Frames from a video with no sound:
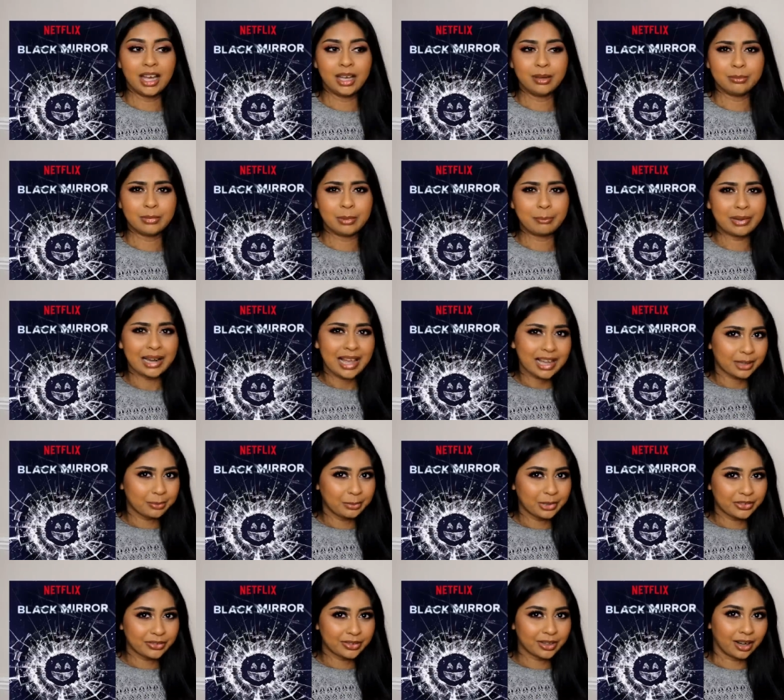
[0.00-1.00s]
Um, Black
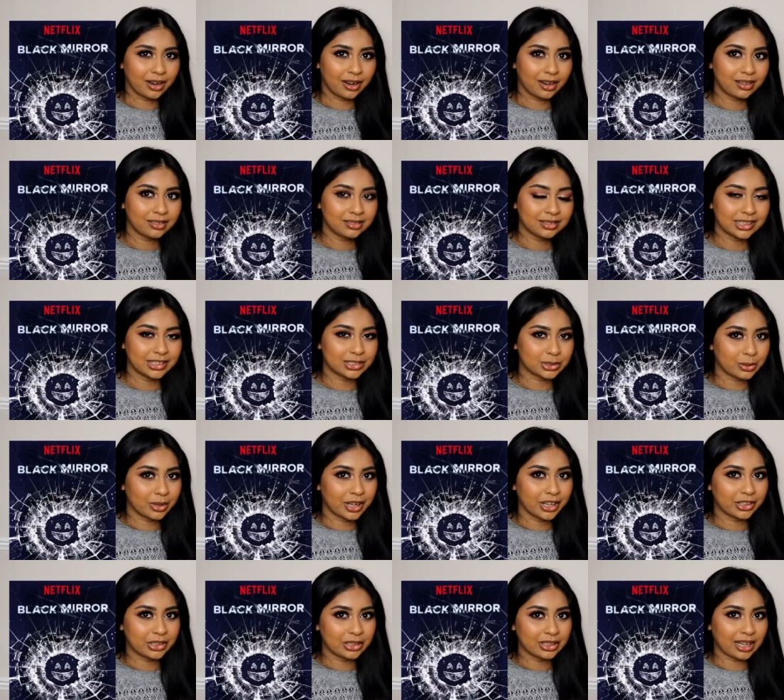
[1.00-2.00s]
Mirror is
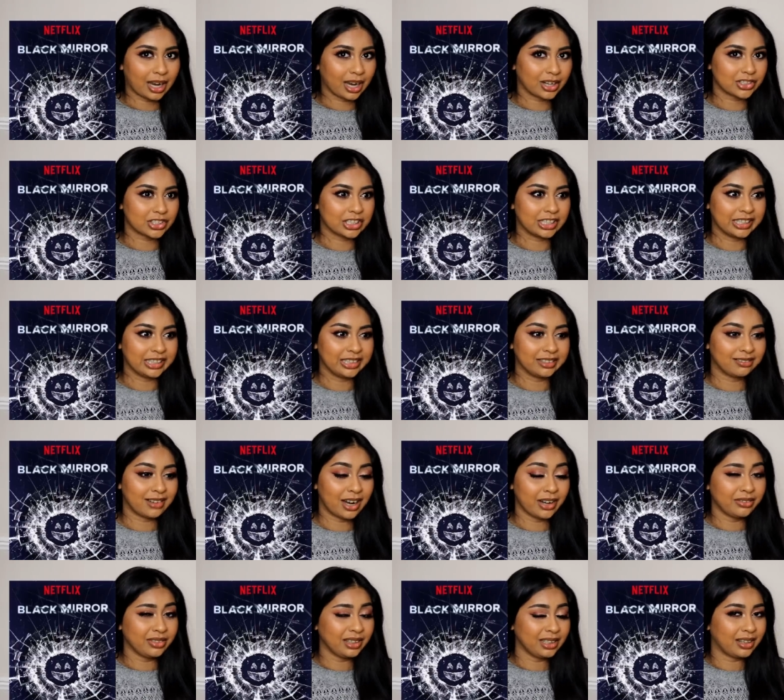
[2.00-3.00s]
quite good actually.
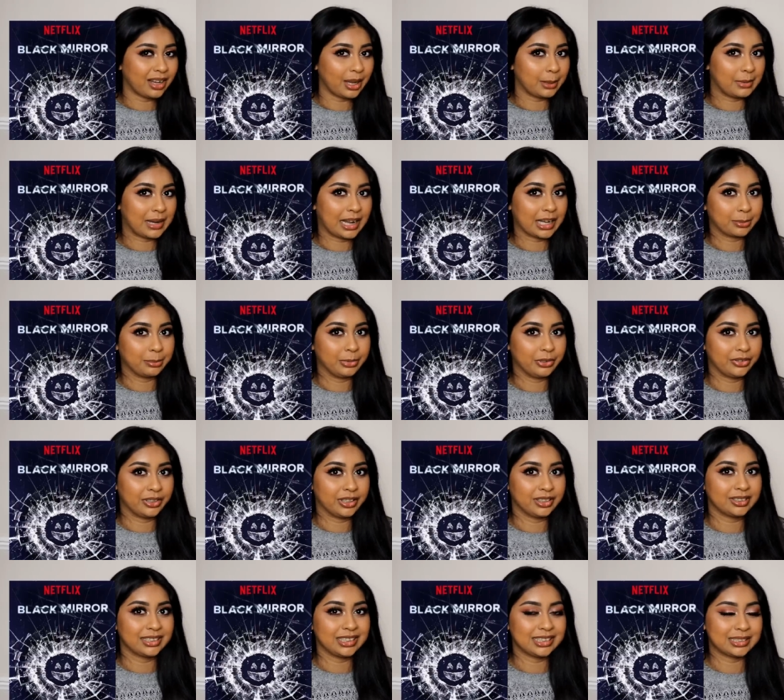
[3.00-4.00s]
I really like Black Mirror.